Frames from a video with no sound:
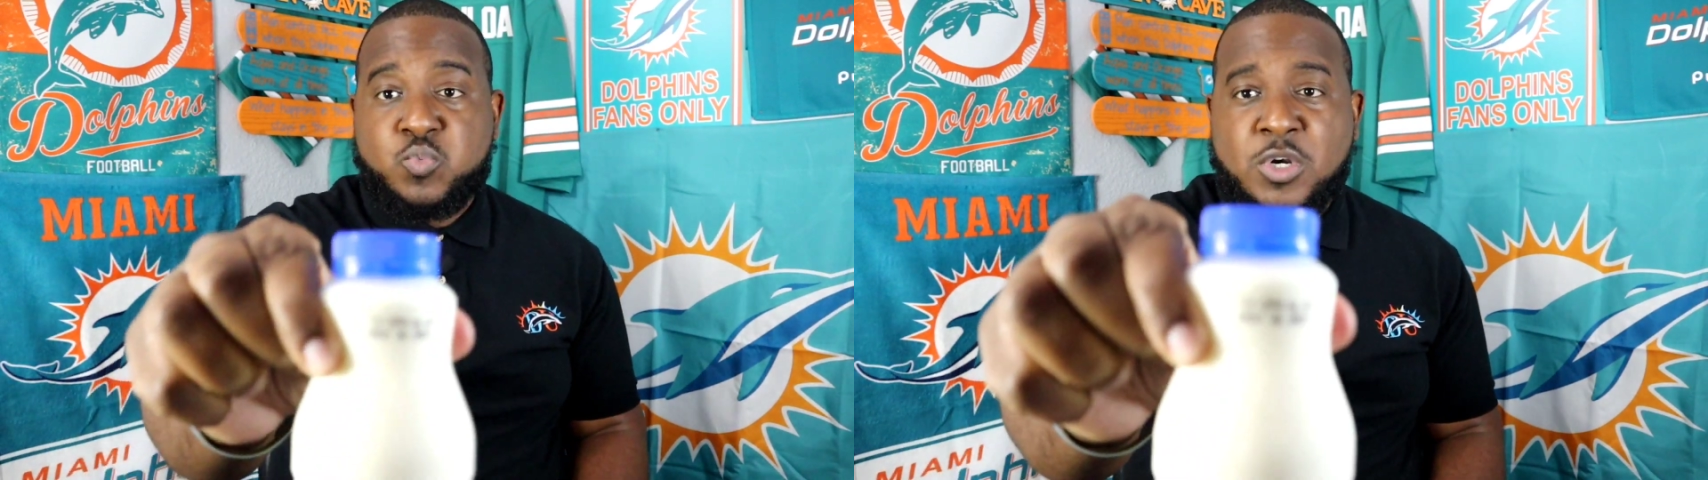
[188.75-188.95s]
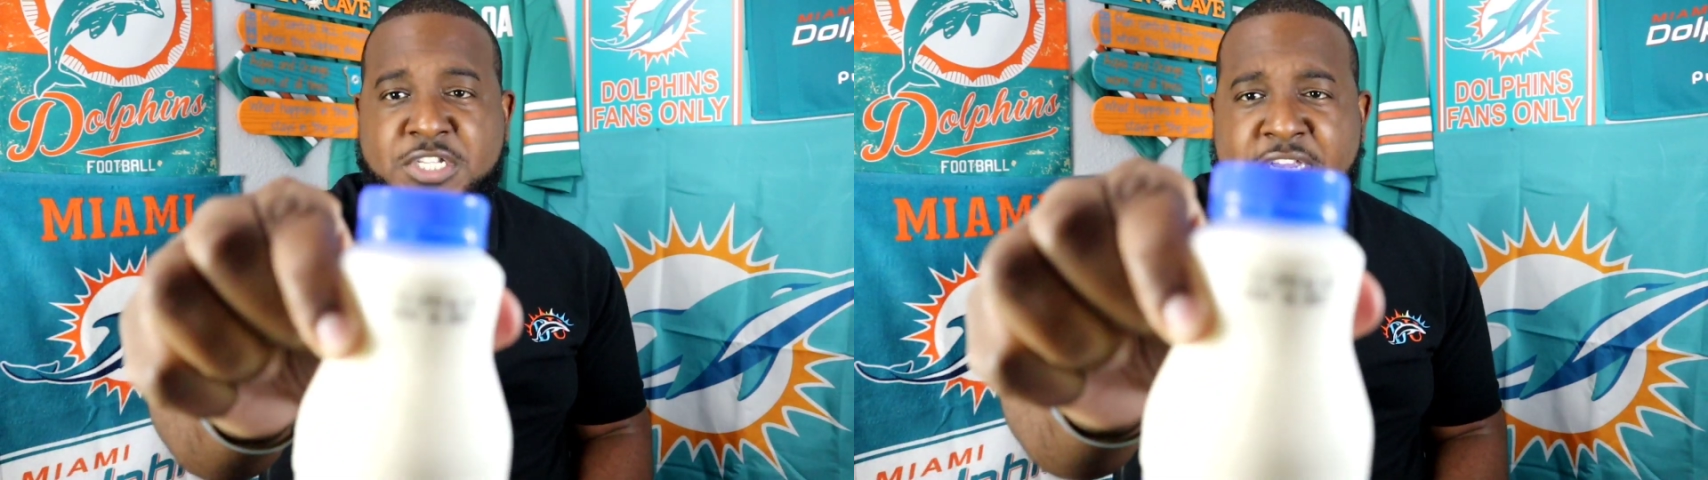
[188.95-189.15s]

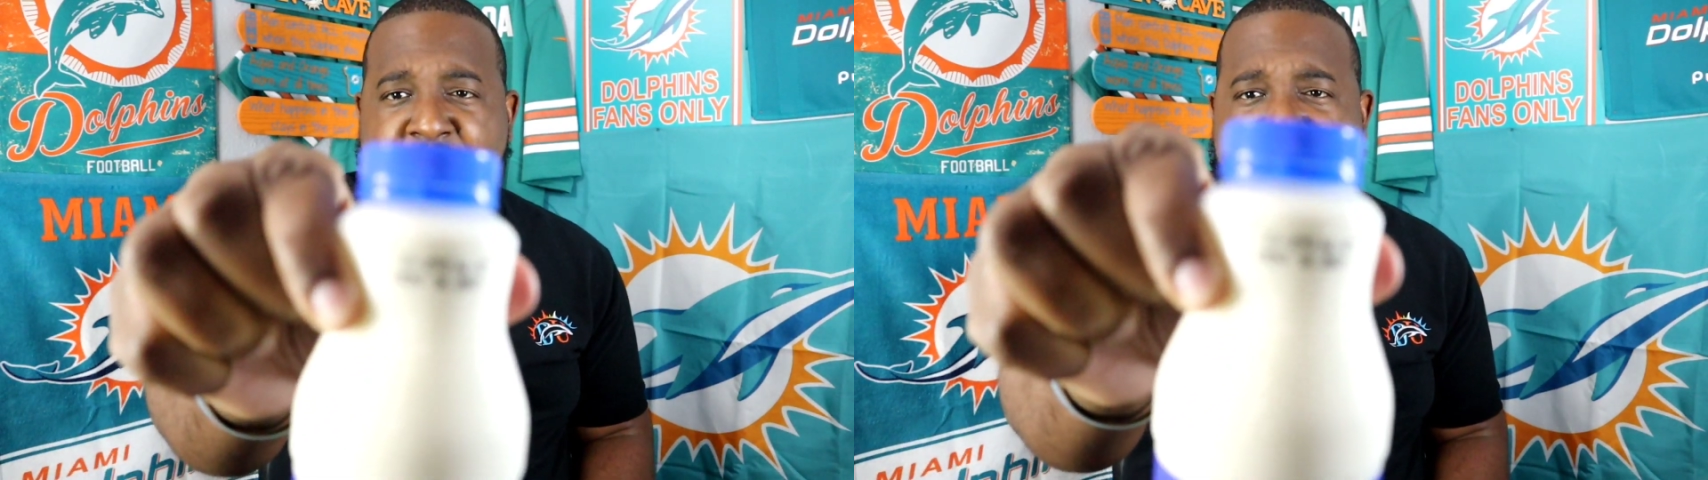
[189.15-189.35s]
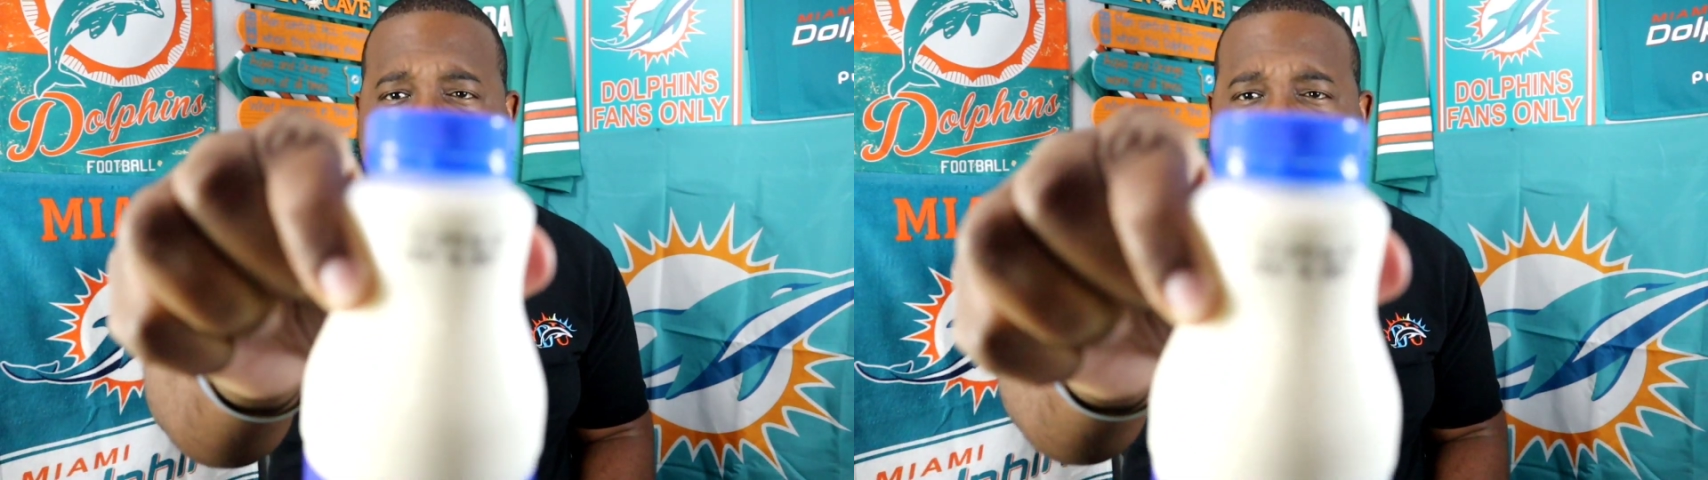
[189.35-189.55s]
once
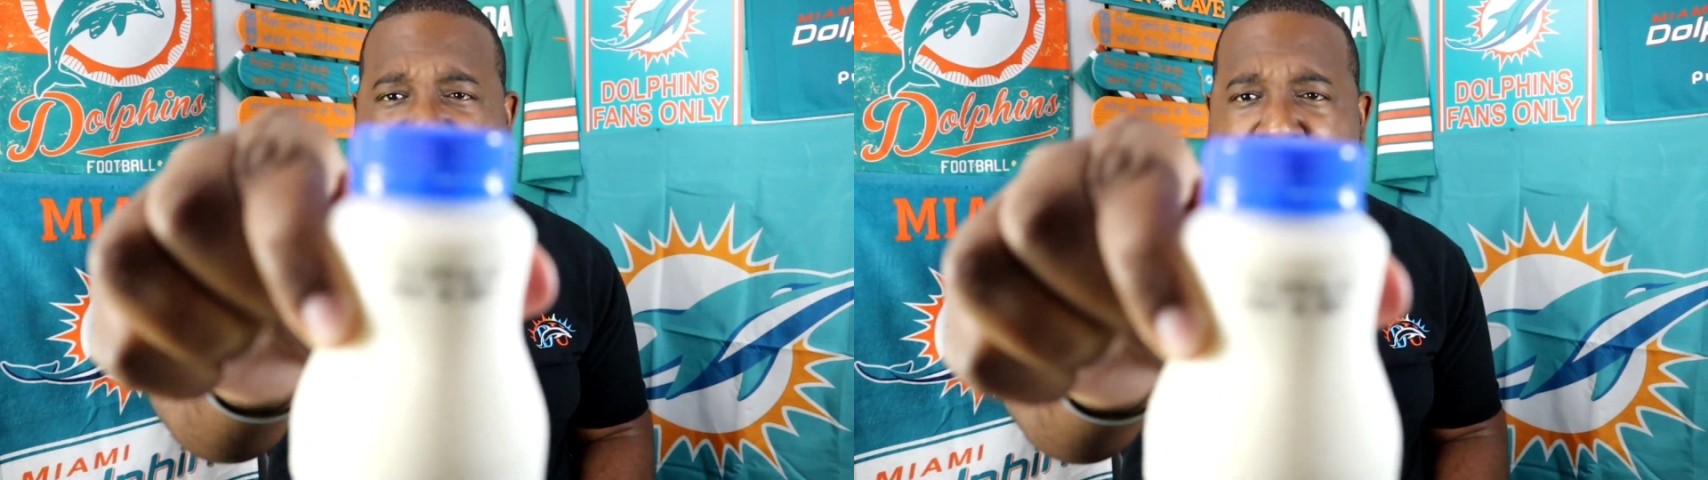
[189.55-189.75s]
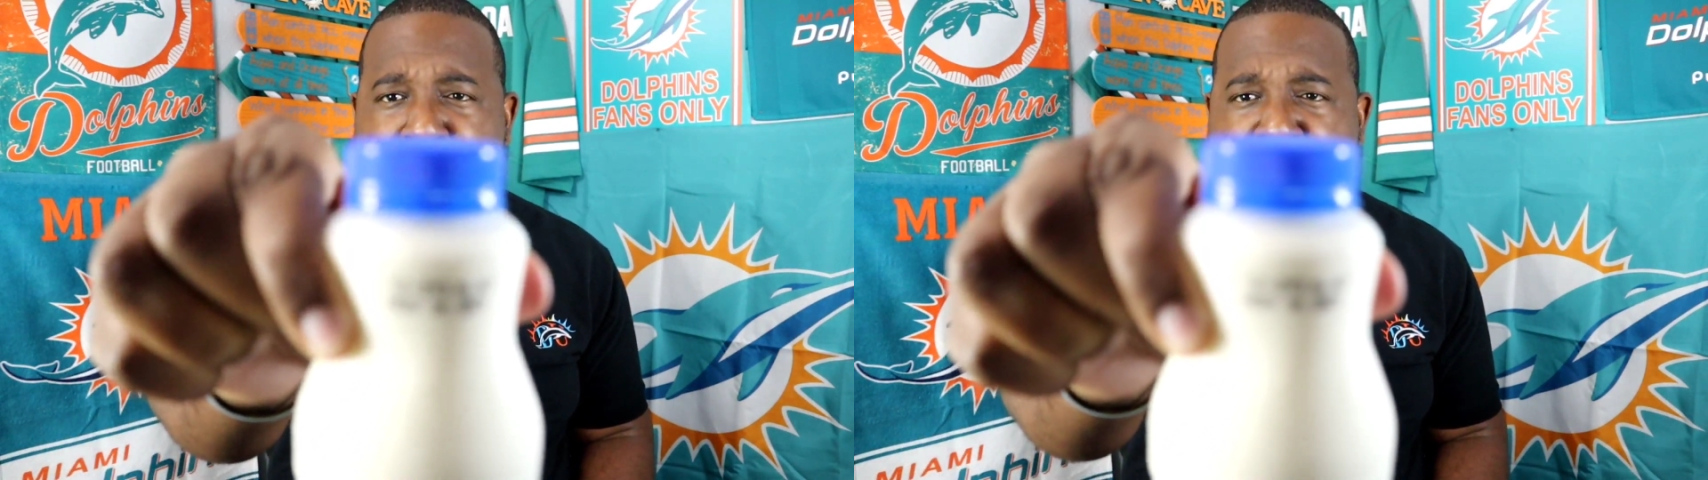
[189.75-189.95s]
again has
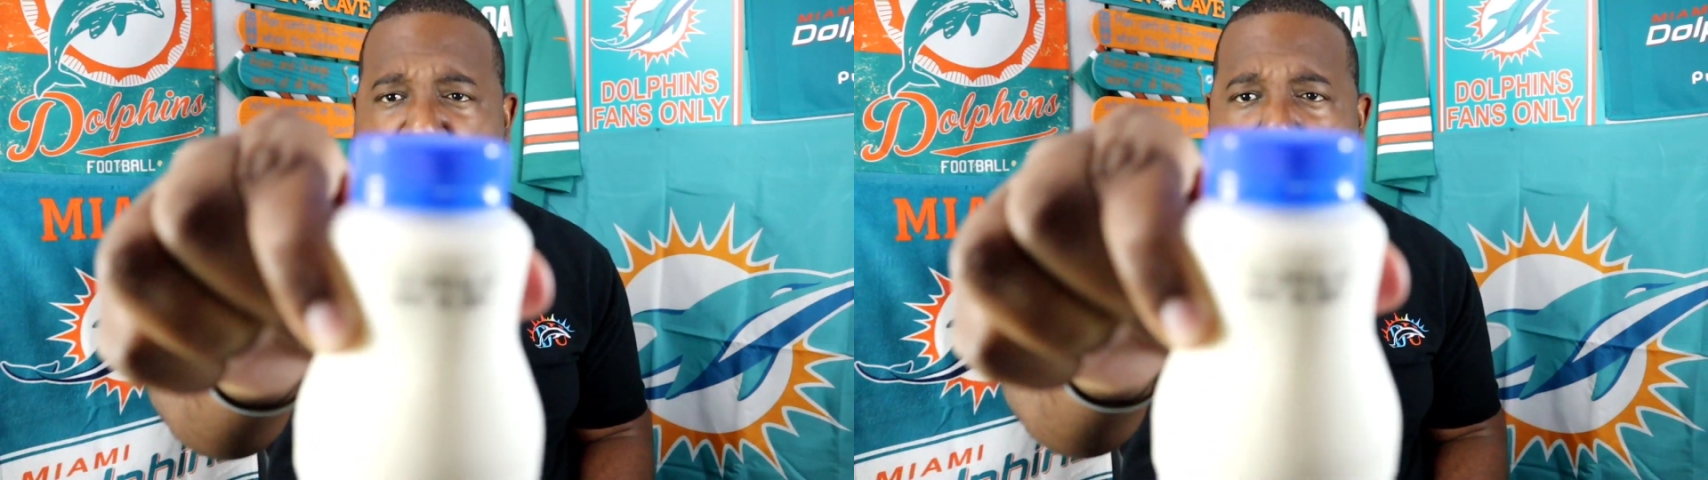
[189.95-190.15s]
not been